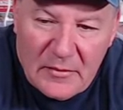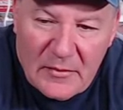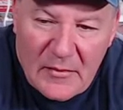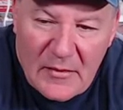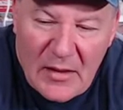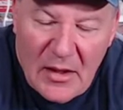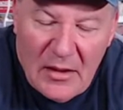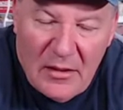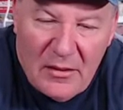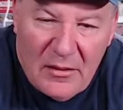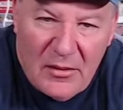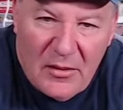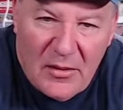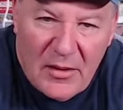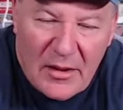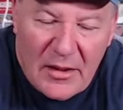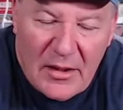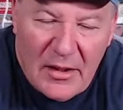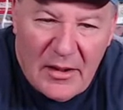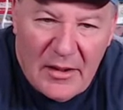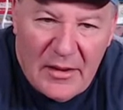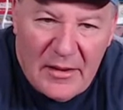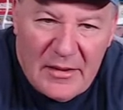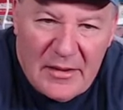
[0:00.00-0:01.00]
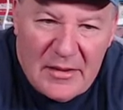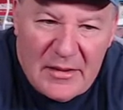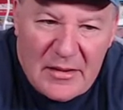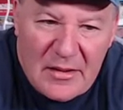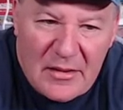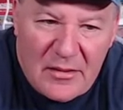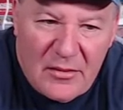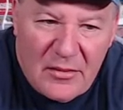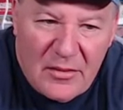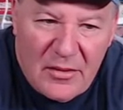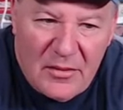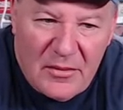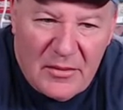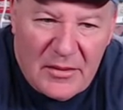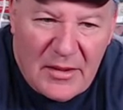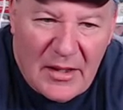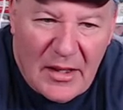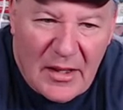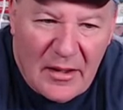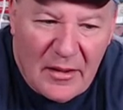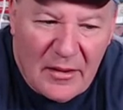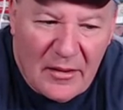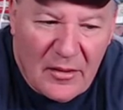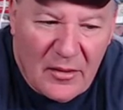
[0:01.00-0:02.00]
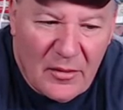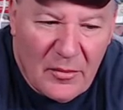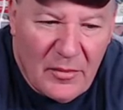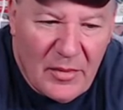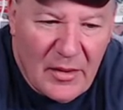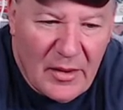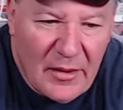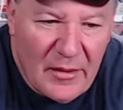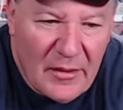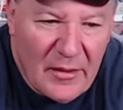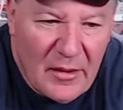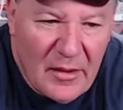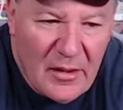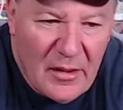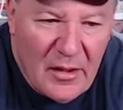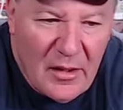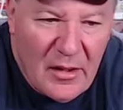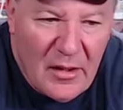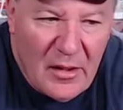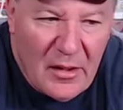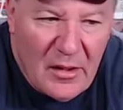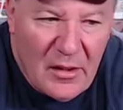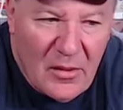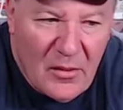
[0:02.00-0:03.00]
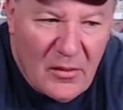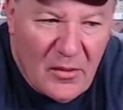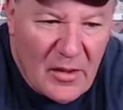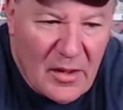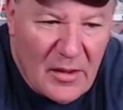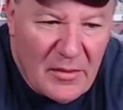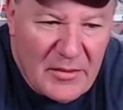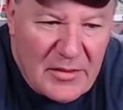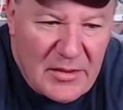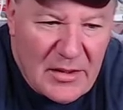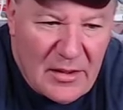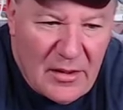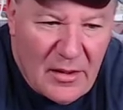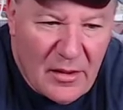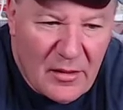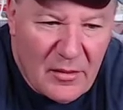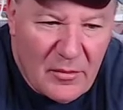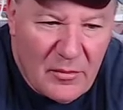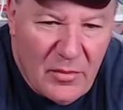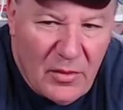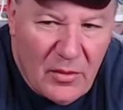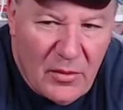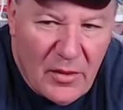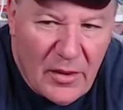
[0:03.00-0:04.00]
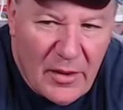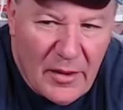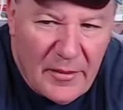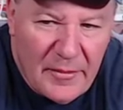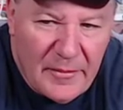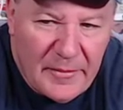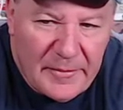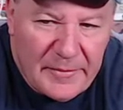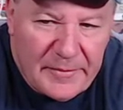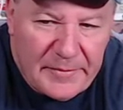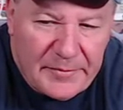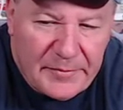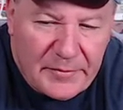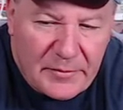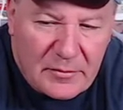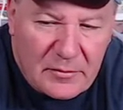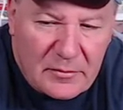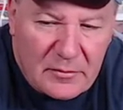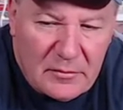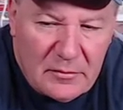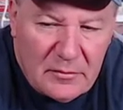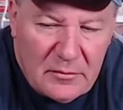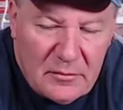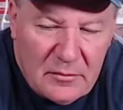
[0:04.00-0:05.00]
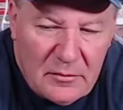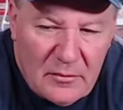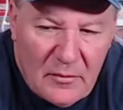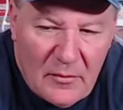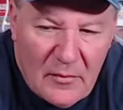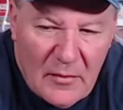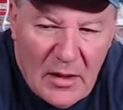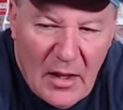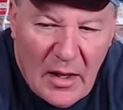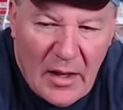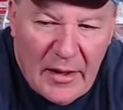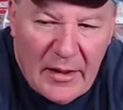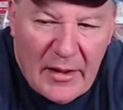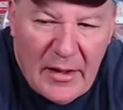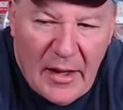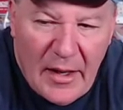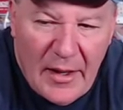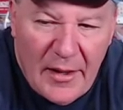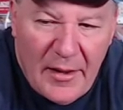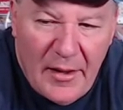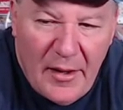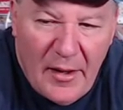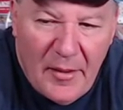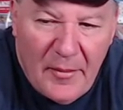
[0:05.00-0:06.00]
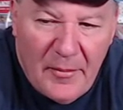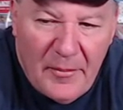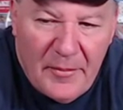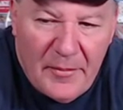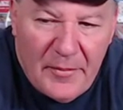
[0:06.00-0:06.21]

I don't know. I kind of disagree with that a little bit. You know, when I was a young boy, I got up